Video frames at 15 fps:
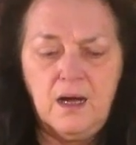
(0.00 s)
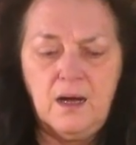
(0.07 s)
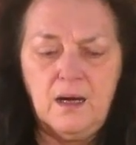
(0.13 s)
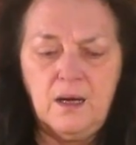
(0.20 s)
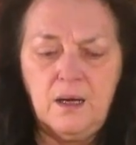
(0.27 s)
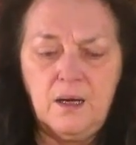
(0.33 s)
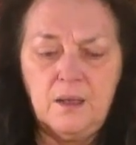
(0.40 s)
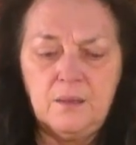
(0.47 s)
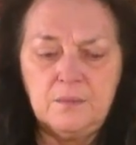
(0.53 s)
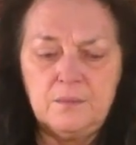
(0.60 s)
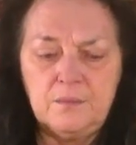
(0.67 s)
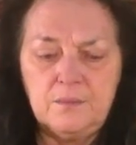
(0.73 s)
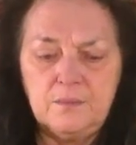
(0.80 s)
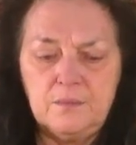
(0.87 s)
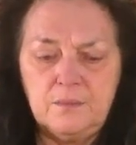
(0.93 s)
Um,
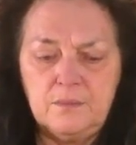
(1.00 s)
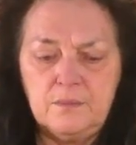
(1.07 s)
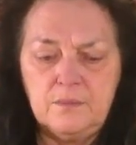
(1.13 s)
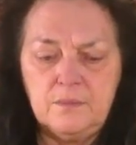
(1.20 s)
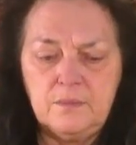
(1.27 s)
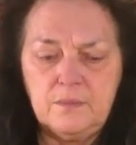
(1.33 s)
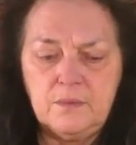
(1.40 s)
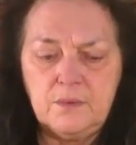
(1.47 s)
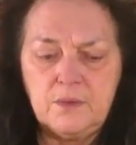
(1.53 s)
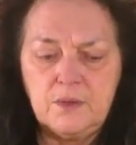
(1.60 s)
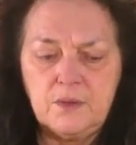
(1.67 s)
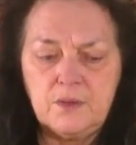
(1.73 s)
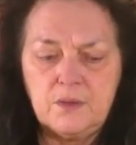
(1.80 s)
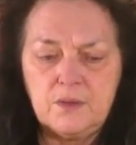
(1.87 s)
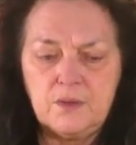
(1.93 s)

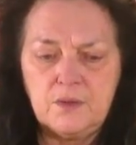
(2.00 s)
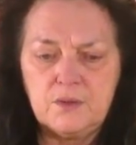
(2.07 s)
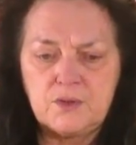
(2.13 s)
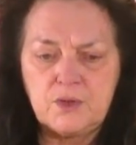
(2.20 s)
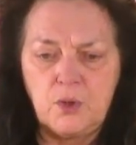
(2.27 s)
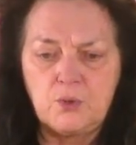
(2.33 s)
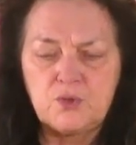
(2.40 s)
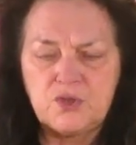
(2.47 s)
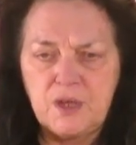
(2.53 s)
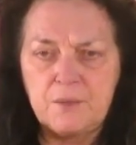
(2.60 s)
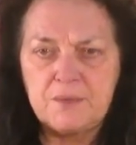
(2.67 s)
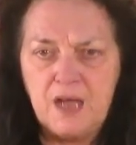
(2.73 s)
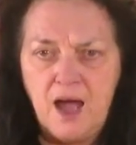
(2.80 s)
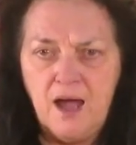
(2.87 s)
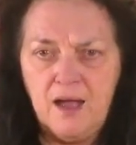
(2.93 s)
so
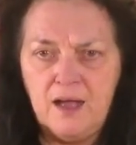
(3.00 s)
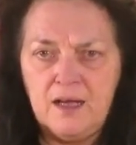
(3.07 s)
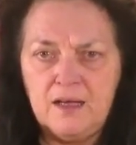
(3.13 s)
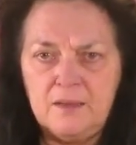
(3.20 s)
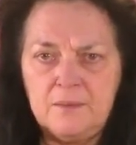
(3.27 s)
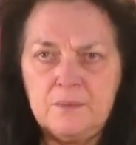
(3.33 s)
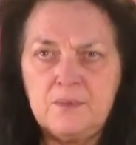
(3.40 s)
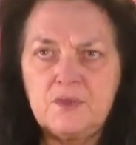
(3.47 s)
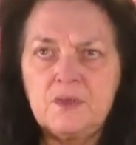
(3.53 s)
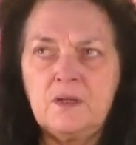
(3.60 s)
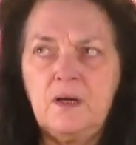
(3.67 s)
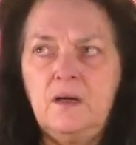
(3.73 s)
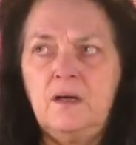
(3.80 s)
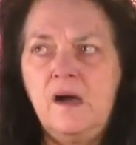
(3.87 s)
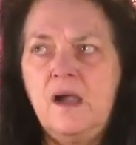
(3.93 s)
sometimes
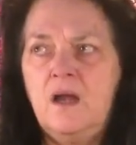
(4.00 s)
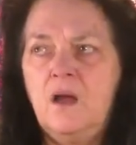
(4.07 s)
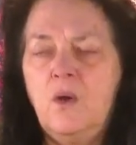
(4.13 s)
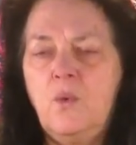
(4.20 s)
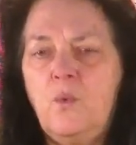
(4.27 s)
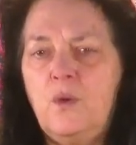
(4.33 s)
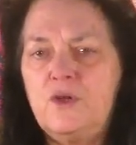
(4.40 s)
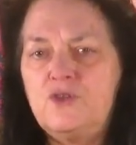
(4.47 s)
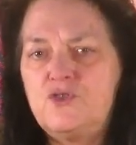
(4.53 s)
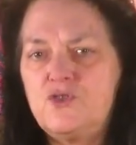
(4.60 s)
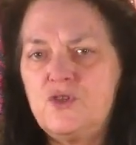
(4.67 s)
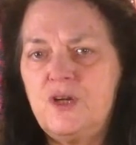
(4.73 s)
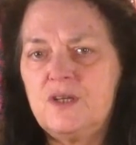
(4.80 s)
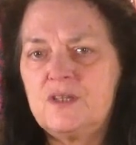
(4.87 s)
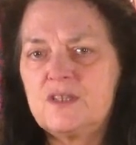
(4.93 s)
we
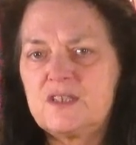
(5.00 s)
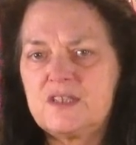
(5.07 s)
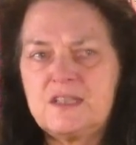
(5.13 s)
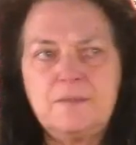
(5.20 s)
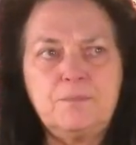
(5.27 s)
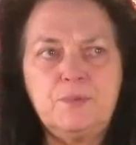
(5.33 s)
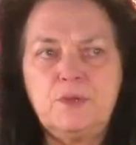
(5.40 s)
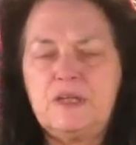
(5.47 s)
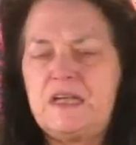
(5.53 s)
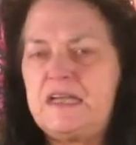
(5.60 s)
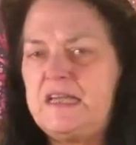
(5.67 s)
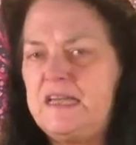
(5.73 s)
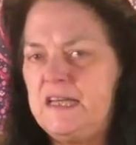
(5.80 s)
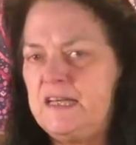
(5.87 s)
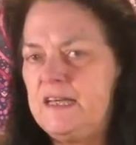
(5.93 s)
just simply
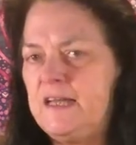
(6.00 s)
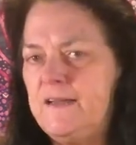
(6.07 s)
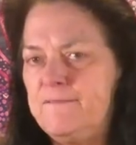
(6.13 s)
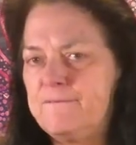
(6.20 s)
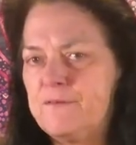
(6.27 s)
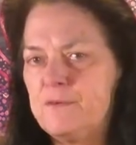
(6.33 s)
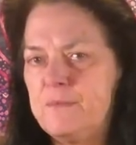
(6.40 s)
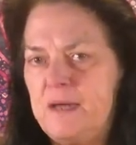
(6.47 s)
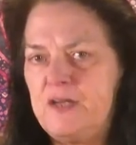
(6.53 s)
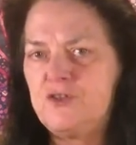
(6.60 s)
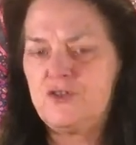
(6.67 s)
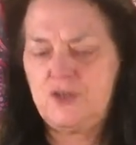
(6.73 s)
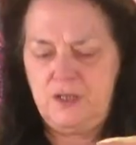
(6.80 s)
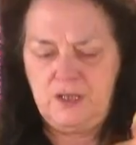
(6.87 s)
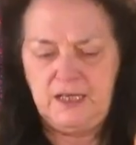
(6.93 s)
get
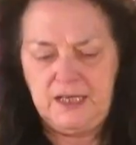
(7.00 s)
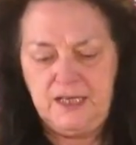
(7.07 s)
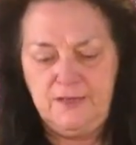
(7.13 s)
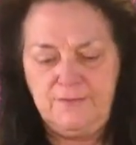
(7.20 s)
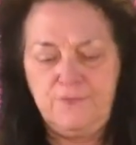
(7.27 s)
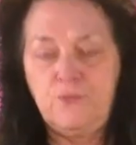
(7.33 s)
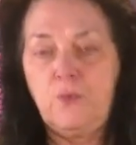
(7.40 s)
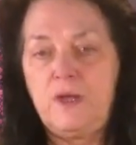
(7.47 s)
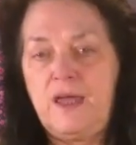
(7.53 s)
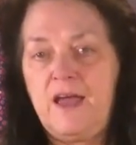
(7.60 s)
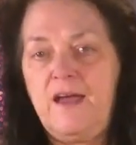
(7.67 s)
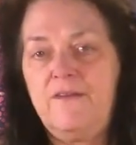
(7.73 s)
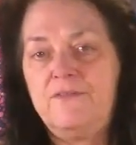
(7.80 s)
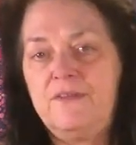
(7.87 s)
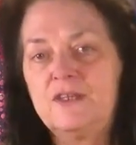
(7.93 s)
information if we
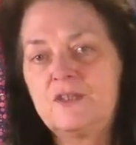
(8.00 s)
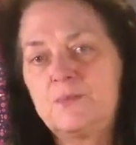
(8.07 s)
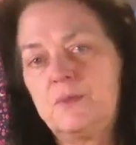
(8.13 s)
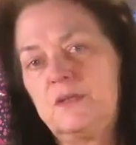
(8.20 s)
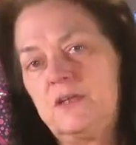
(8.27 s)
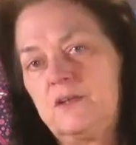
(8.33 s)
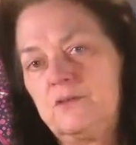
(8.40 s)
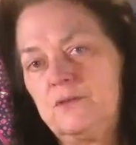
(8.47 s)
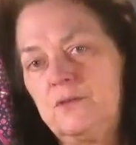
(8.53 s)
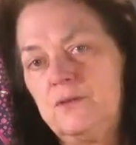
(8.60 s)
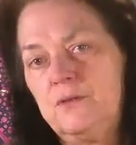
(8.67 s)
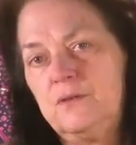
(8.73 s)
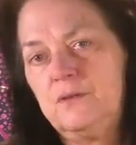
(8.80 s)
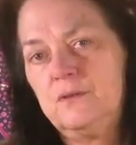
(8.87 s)
have this particular